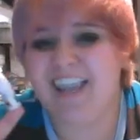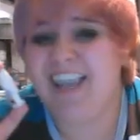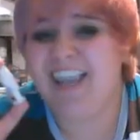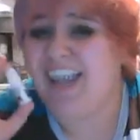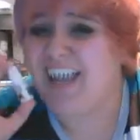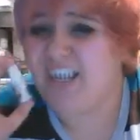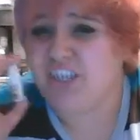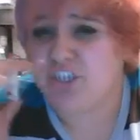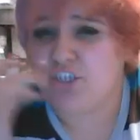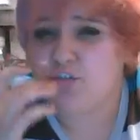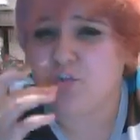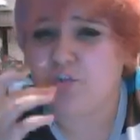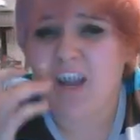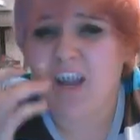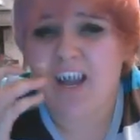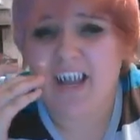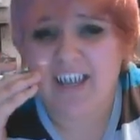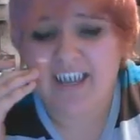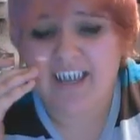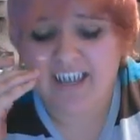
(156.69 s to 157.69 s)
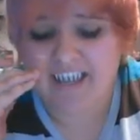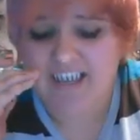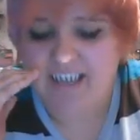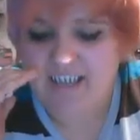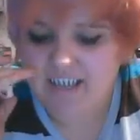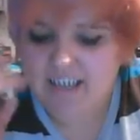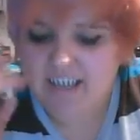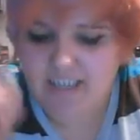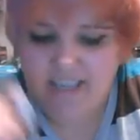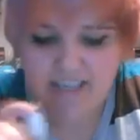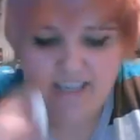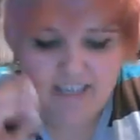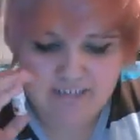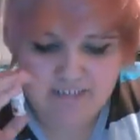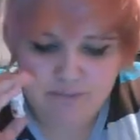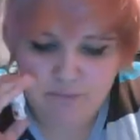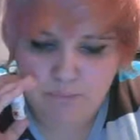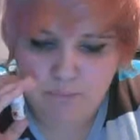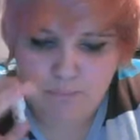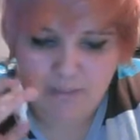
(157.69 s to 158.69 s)
and try
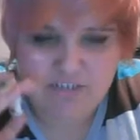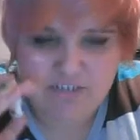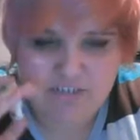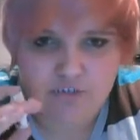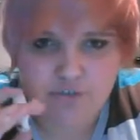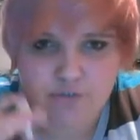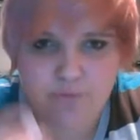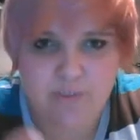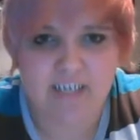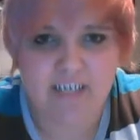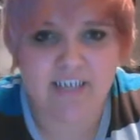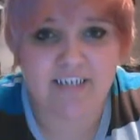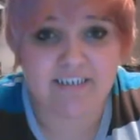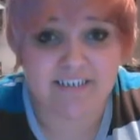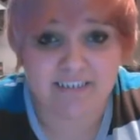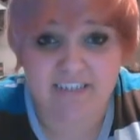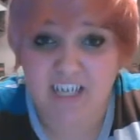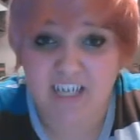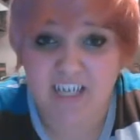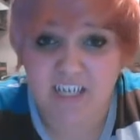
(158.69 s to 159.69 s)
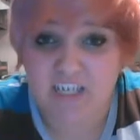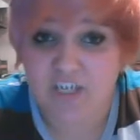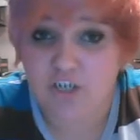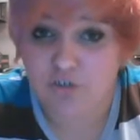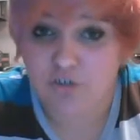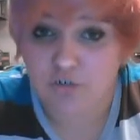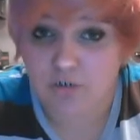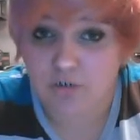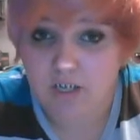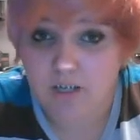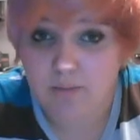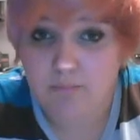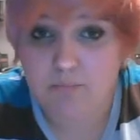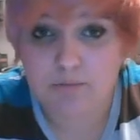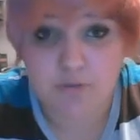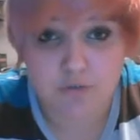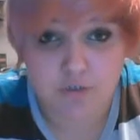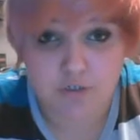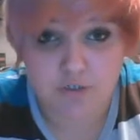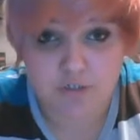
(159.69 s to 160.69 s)
as best as you can to not get it on your gums
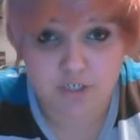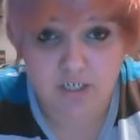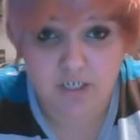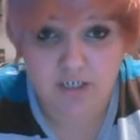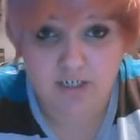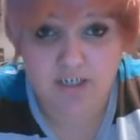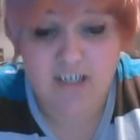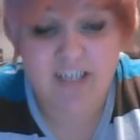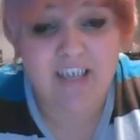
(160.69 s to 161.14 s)
or your tongue.